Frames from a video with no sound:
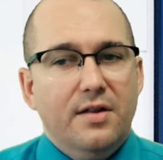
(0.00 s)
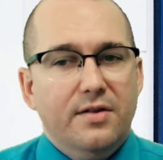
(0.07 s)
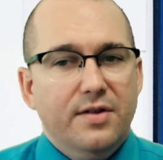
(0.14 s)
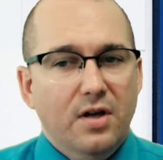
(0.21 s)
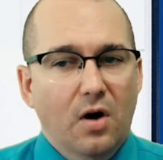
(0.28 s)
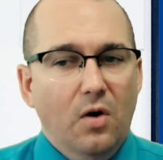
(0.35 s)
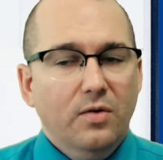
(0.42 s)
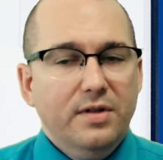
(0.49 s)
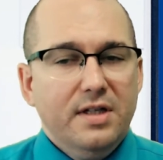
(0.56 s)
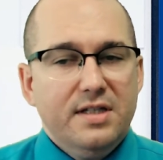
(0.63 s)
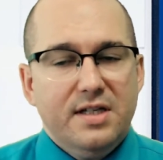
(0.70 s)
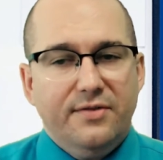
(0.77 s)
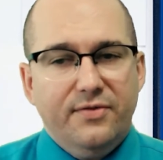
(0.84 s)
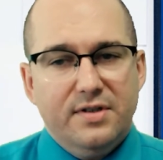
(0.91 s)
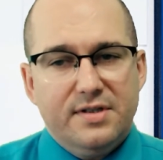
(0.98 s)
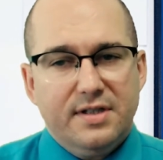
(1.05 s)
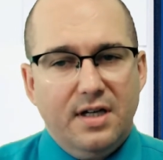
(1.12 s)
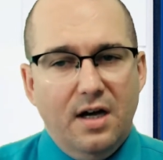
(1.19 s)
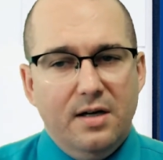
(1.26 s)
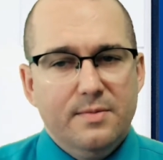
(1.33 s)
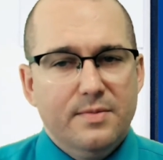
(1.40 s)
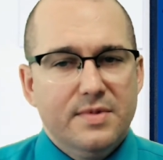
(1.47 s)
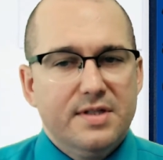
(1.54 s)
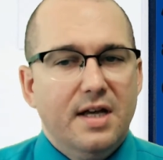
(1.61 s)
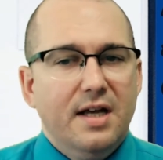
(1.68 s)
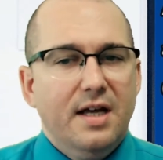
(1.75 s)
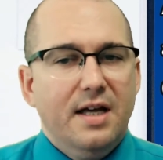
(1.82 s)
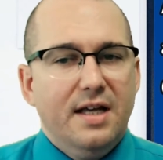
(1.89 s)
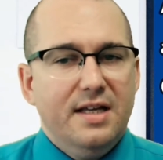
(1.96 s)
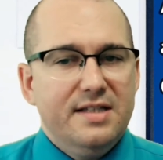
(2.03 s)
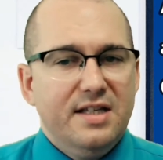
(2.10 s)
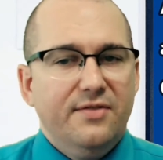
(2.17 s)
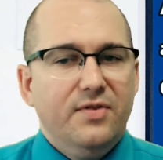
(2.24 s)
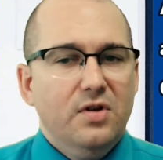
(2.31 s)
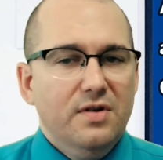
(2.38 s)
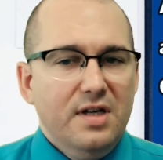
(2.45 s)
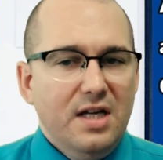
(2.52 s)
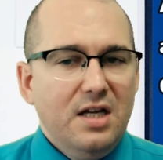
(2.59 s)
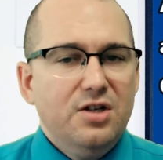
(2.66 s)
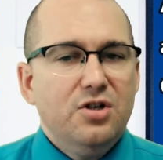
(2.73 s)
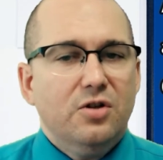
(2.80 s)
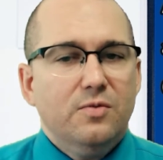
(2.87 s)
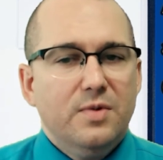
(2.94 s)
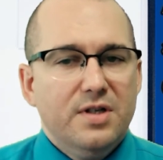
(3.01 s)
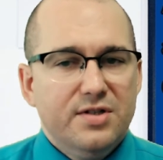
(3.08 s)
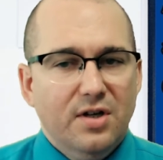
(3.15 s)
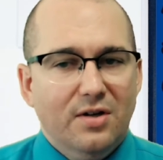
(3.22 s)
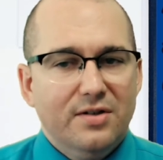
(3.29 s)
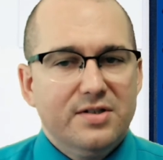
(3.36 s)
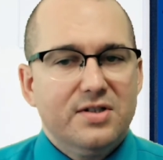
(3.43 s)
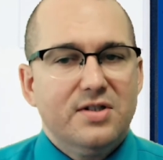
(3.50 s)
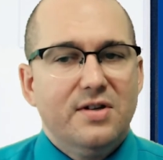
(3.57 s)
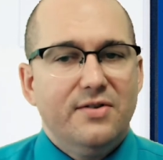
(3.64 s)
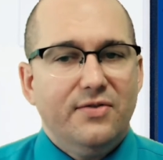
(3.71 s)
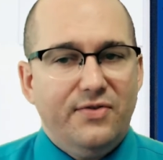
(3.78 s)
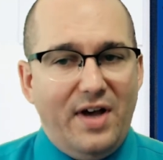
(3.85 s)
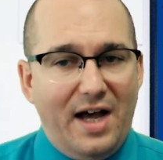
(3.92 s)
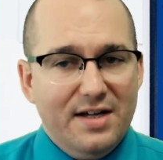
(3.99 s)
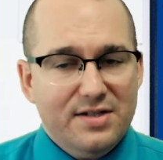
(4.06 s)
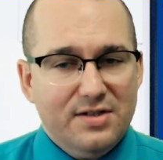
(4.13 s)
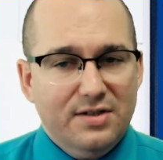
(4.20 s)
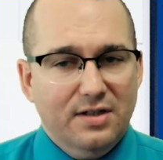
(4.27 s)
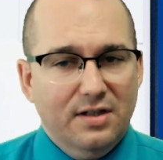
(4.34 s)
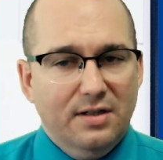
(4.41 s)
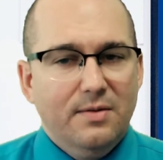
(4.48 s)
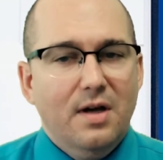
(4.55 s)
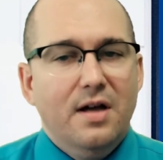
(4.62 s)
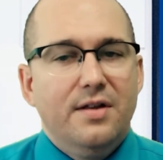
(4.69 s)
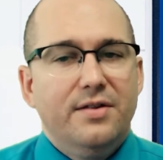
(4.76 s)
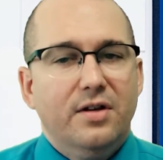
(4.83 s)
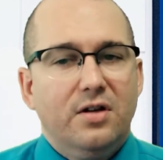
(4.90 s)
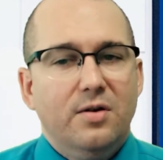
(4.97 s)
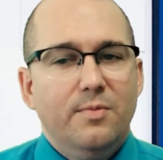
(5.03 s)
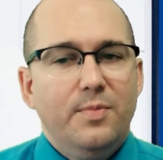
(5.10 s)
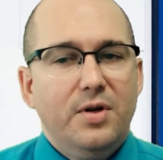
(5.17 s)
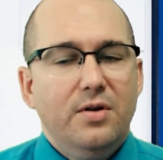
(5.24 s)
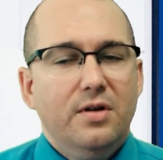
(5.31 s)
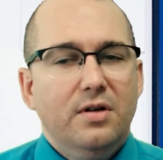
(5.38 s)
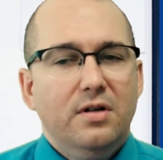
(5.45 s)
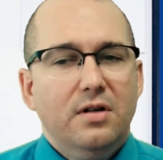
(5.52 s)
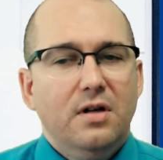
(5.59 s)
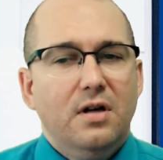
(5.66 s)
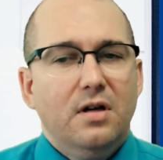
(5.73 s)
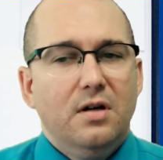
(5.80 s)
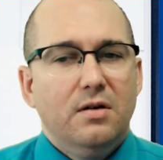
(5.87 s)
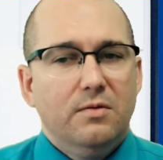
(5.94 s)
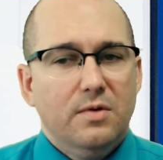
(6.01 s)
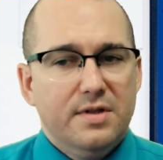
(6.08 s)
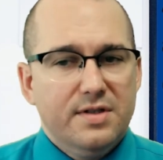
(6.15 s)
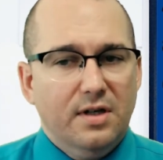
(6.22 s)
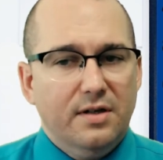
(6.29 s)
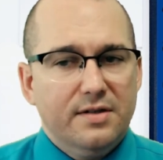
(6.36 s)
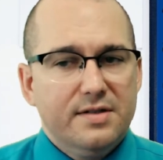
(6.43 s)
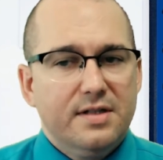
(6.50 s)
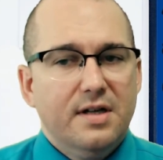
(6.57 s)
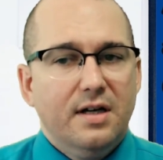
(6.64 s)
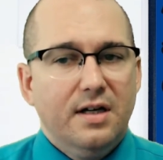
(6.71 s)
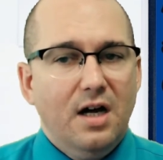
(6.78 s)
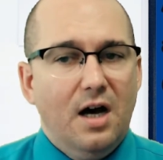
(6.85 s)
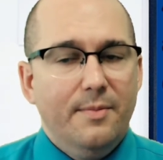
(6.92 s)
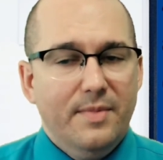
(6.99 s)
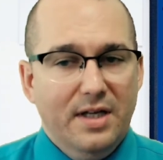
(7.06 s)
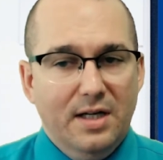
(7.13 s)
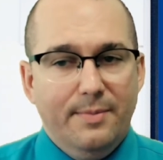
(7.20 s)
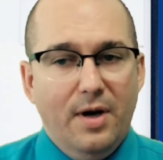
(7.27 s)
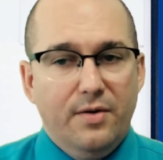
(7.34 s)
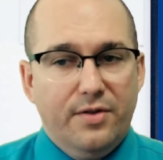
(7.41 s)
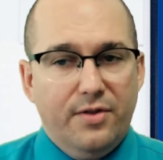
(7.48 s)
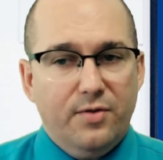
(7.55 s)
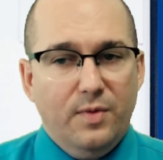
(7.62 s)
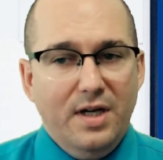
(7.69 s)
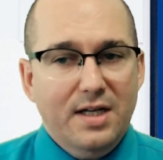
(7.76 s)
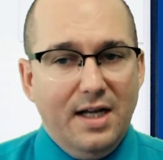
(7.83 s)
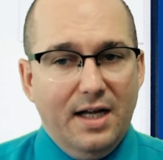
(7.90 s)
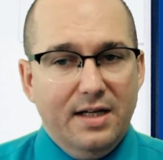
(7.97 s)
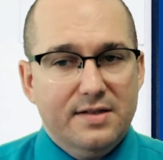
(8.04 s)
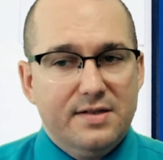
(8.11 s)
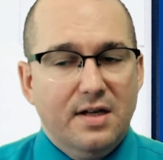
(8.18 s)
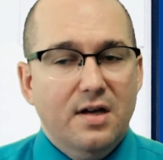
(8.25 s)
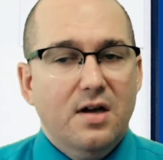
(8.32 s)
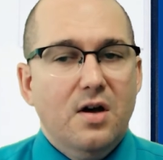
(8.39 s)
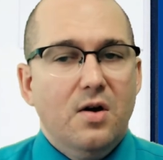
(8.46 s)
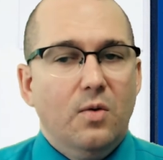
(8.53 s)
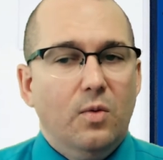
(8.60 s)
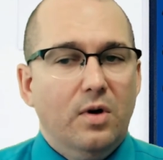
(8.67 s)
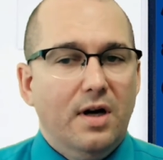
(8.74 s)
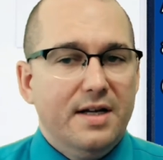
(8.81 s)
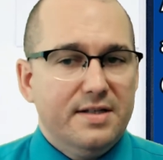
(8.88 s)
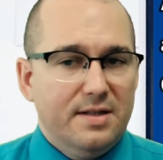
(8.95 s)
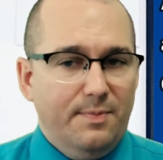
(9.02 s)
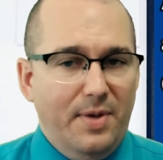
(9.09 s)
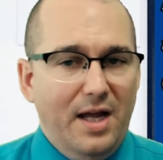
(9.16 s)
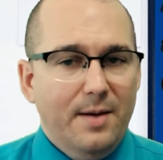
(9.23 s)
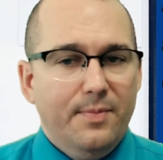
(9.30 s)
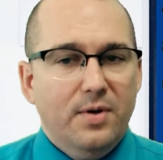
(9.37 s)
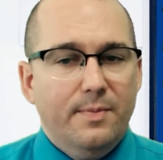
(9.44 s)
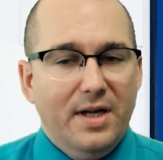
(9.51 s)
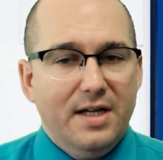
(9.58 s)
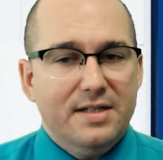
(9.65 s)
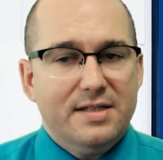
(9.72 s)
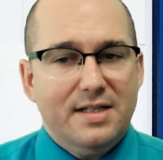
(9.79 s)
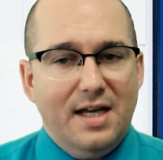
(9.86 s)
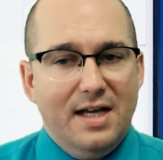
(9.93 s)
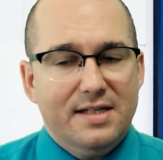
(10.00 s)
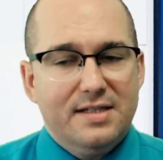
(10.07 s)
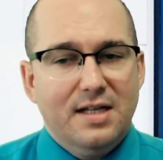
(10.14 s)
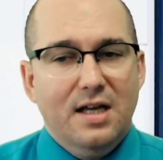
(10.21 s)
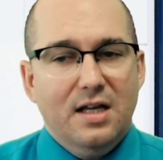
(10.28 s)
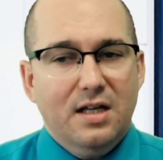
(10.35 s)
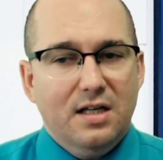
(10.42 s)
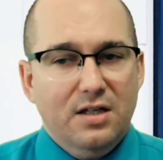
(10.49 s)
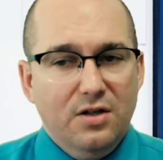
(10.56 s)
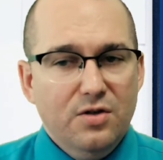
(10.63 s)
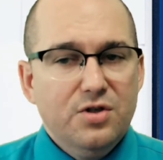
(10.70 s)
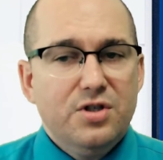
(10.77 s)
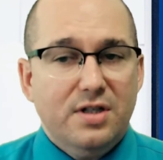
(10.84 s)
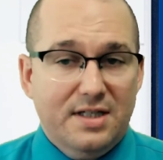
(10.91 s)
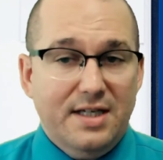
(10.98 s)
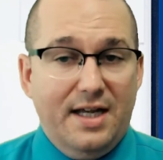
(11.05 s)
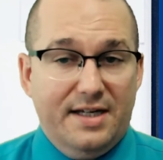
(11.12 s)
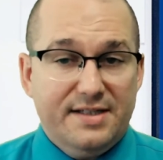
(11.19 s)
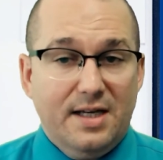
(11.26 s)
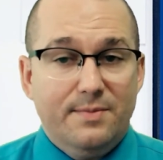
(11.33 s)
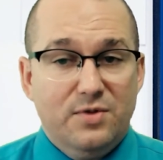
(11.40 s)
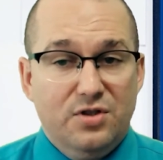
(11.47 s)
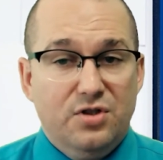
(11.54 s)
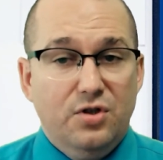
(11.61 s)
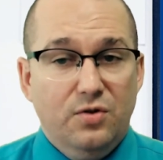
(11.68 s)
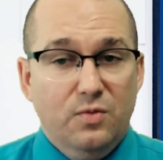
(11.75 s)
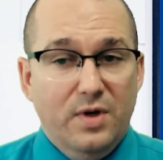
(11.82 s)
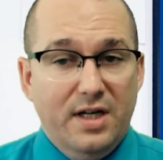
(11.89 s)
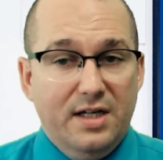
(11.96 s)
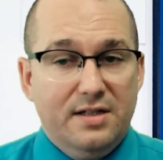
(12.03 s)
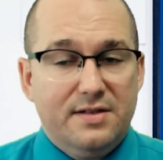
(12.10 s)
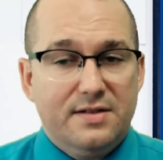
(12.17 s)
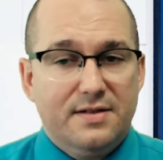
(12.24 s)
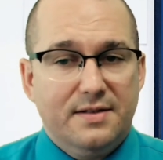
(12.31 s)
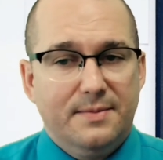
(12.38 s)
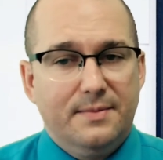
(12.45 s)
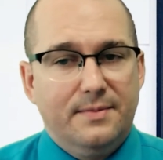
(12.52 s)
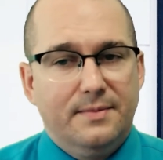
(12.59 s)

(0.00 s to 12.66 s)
The only difference comes is if you need your results faster. The computer results come in about 3 days, whereas the paper-based test usually takes up to 2 weeks.